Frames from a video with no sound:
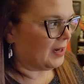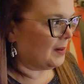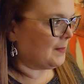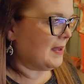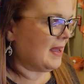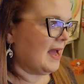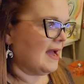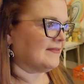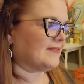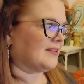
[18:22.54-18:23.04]
I
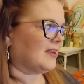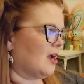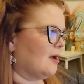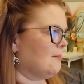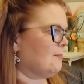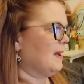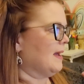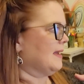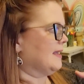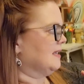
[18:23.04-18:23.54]
may have to come
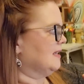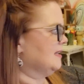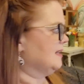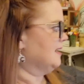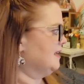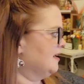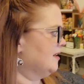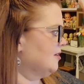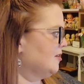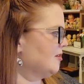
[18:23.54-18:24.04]
back in
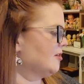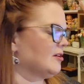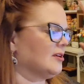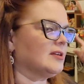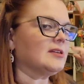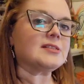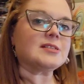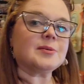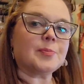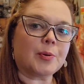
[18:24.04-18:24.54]
here
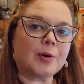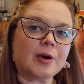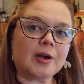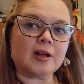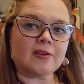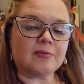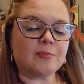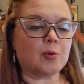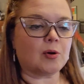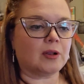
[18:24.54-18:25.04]
to print
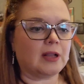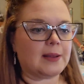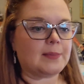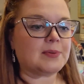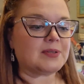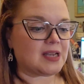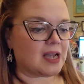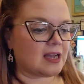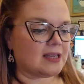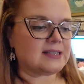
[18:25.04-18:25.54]
off more
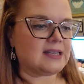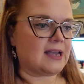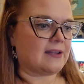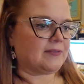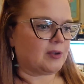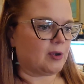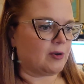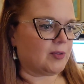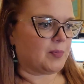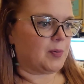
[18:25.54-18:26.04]
labels. I have to
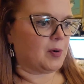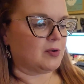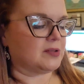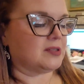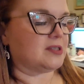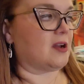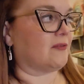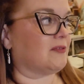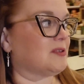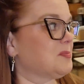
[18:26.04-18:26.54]
go to the post
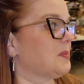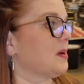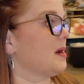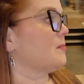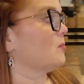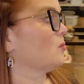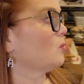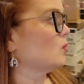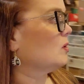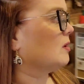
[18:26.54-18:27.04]
office, but
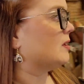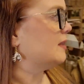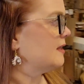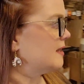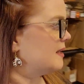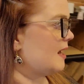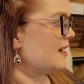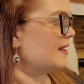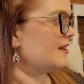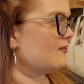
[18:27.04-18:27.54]
I'm really
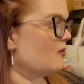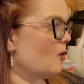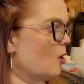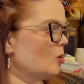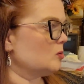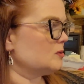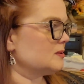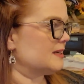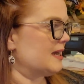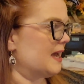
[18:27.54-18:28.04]
kind of
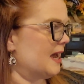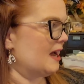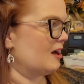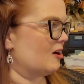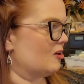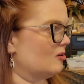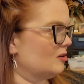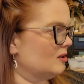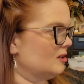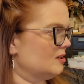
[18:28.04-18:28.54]
holding
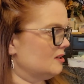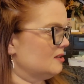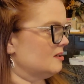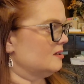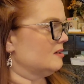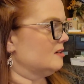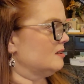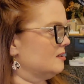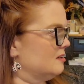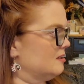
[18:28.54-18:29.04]
out
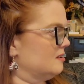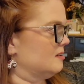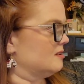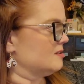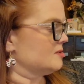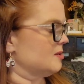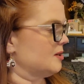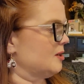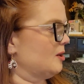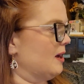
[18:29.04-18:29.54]

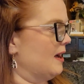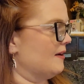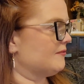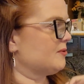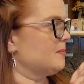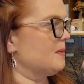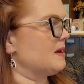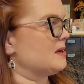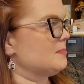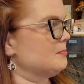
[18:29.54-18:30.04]
so I don't have to
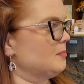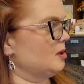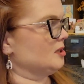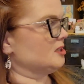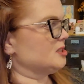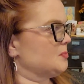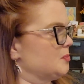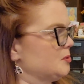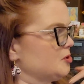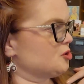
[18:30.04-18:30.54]
make
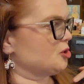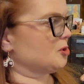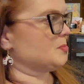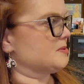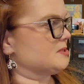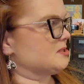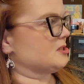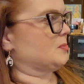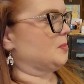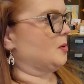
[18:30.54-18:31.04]
multiple trips
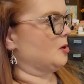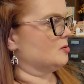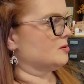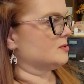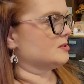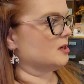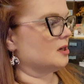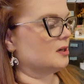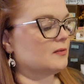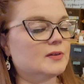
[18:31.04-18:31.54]
to the
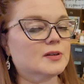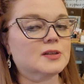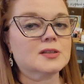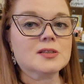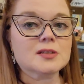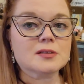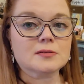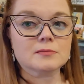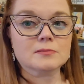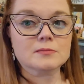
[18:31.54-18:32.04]
post office.